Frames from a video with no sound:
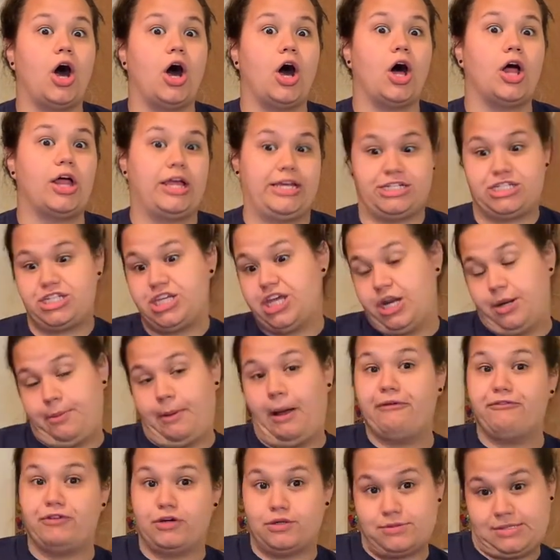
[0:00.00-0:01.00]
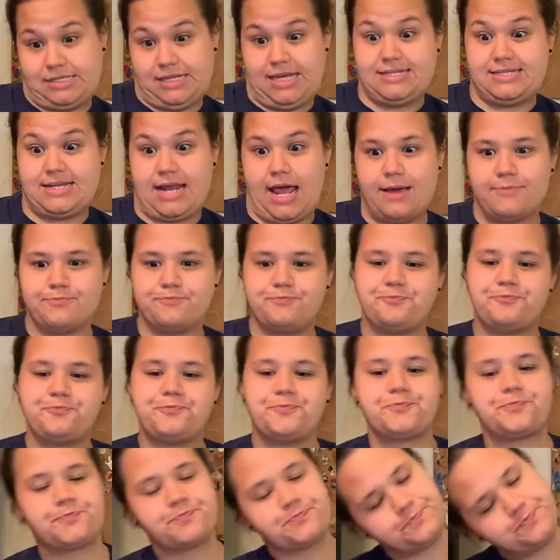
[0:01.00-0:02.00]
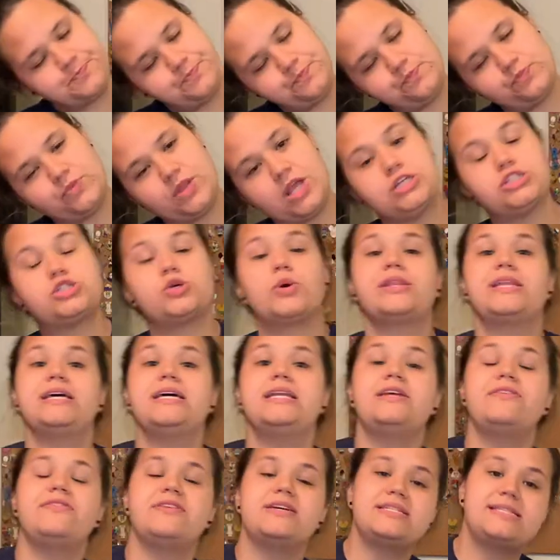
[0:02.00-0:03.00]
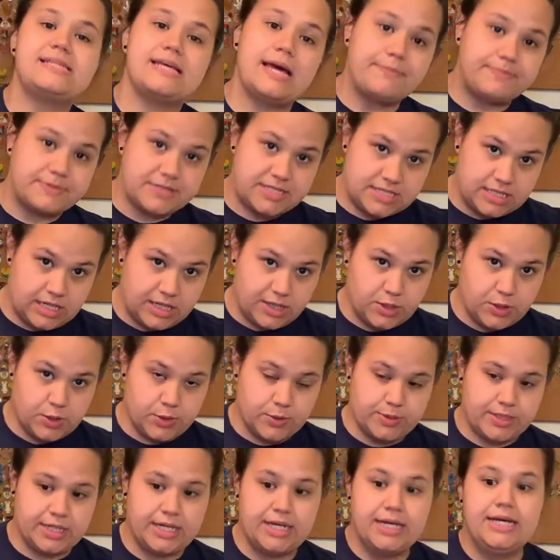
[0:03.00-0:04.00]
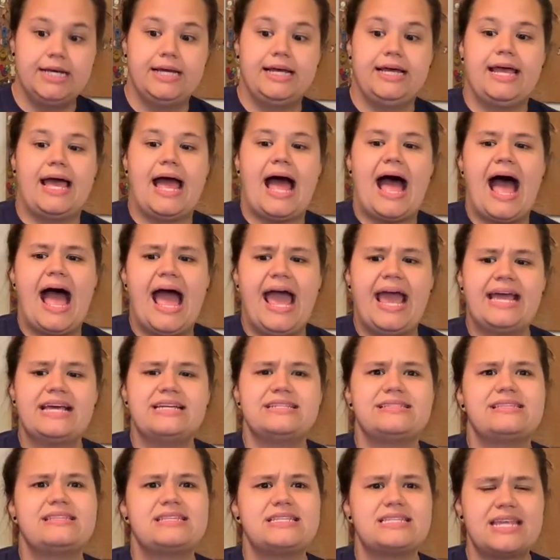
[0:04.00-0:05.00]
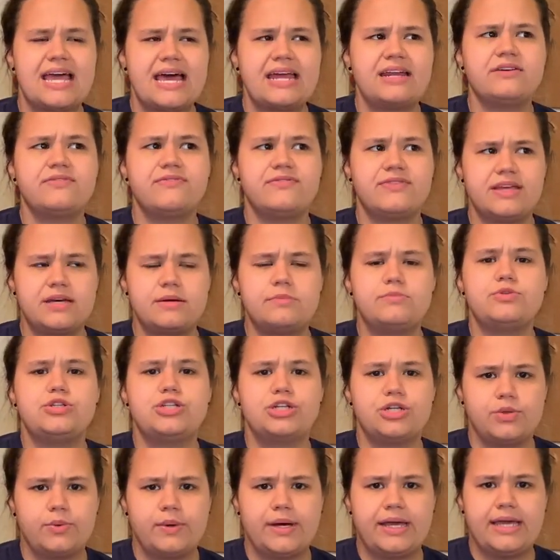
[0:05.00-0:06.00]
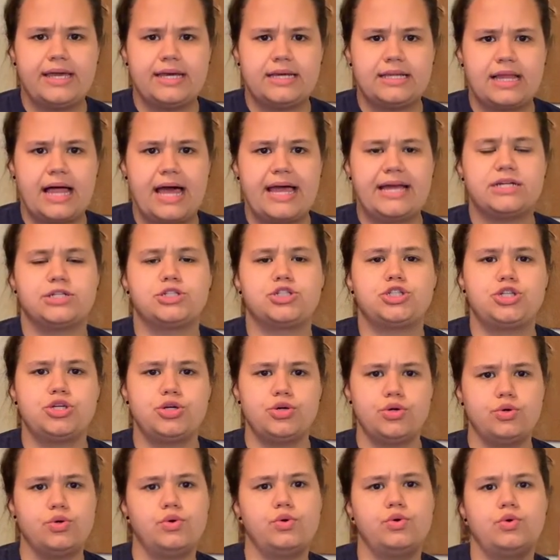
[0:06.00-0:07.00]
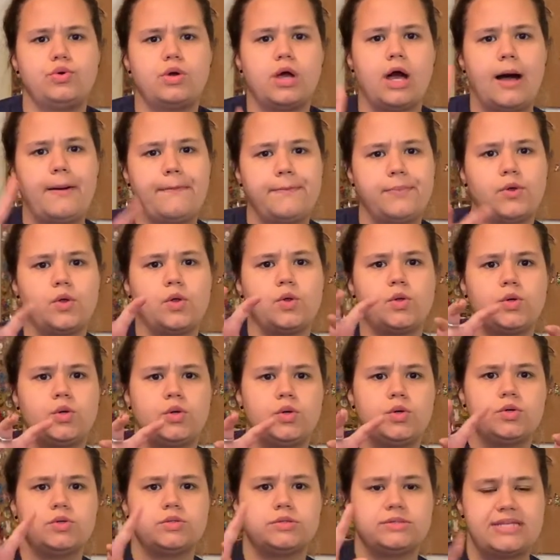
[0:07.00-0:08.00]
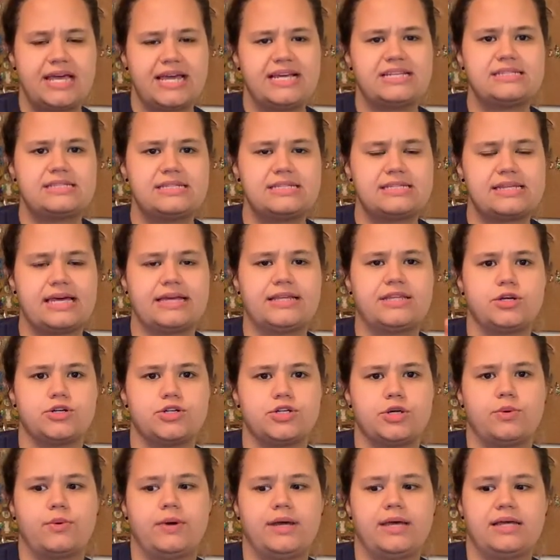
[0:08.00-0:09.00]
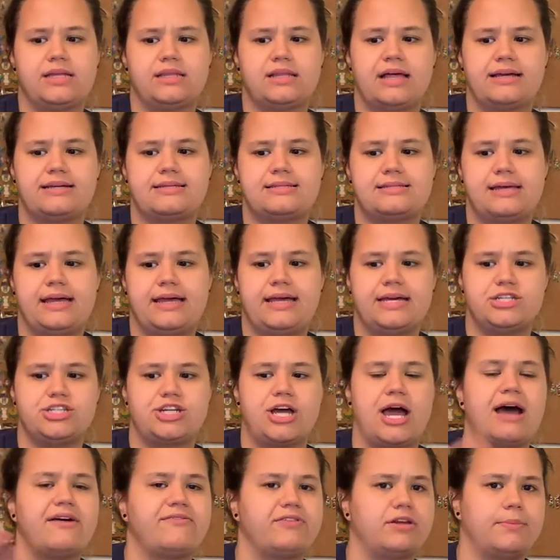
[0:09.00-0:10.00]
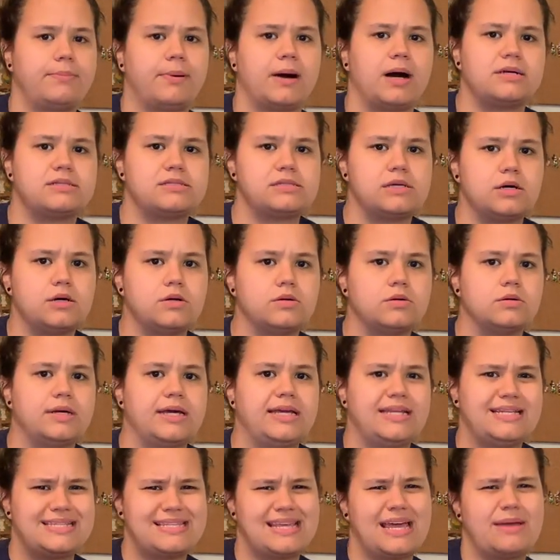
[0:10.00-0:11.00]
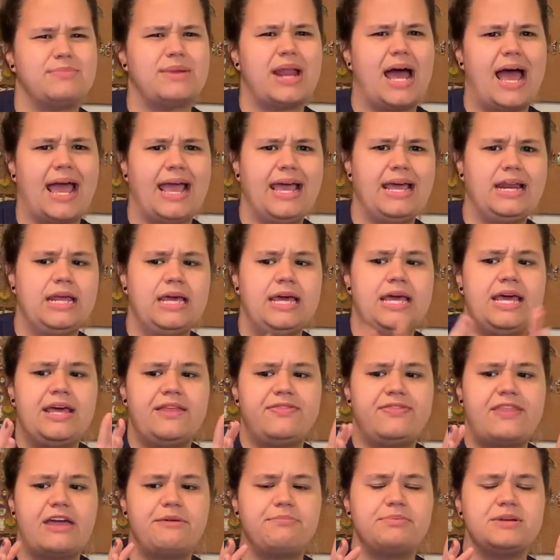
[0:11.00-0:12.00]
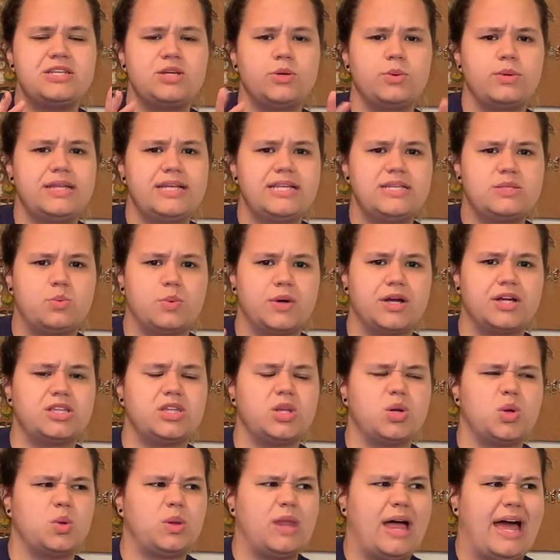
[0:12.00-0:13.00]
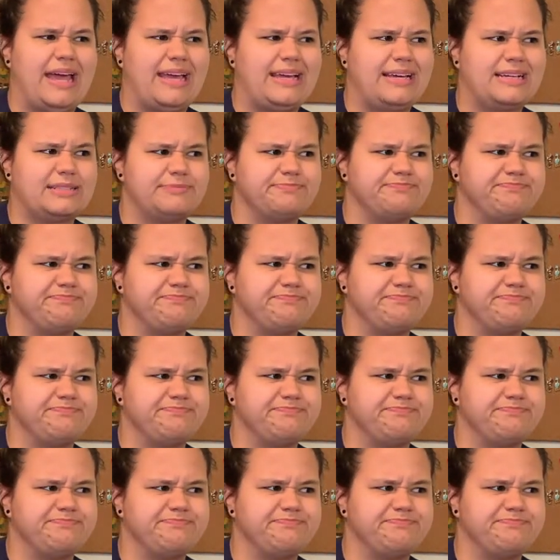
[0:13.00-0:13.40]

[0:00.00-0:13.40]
like 10 of my votes last night. So at the end of this episode, instead of them doing like two couple dances, like they're doing like say a jive and a paso in the same night, they've been doing these weird little like